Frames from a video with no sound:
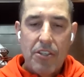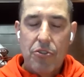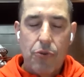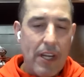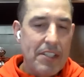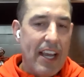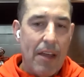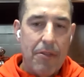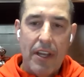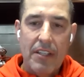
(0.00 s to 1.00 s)
Just crazy
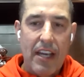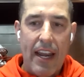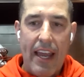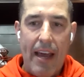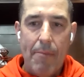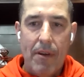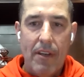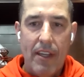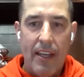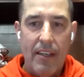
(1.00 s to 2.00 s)
how things kind of
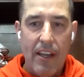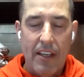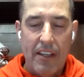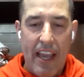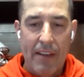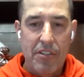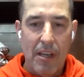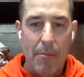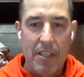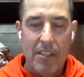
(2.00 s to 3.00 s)
happen, and you have
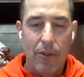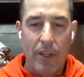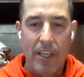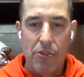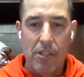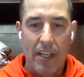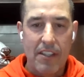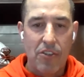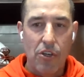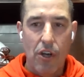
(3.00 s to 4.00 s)
some of this little history.
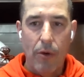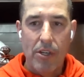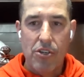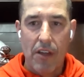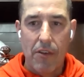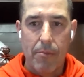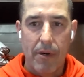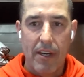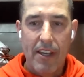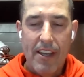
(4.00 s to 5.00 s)
Not that you know each other,
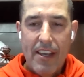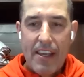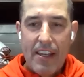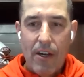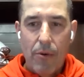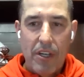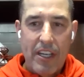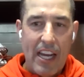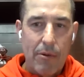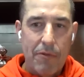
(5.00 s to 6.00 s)
but when
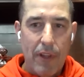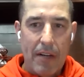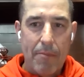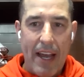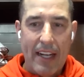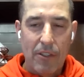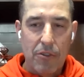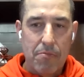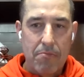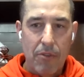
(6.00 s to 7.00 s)
you kind of reflect back,
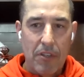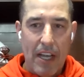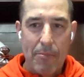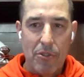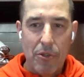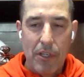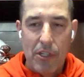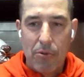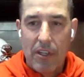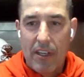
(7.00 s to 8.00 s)
there's
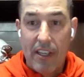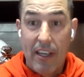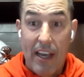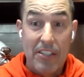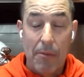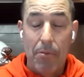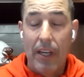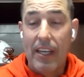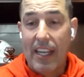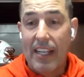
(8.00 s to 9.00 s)
opportunities where you actually
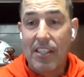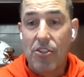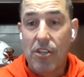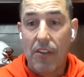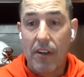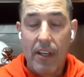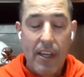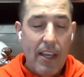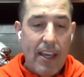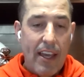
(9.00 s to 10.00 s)
played against each other,
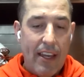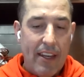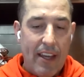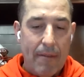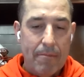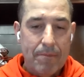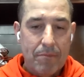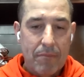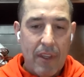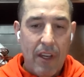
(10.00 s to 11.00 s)
and
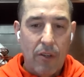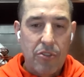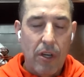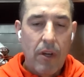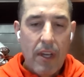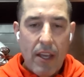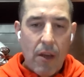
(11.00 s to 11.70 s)
So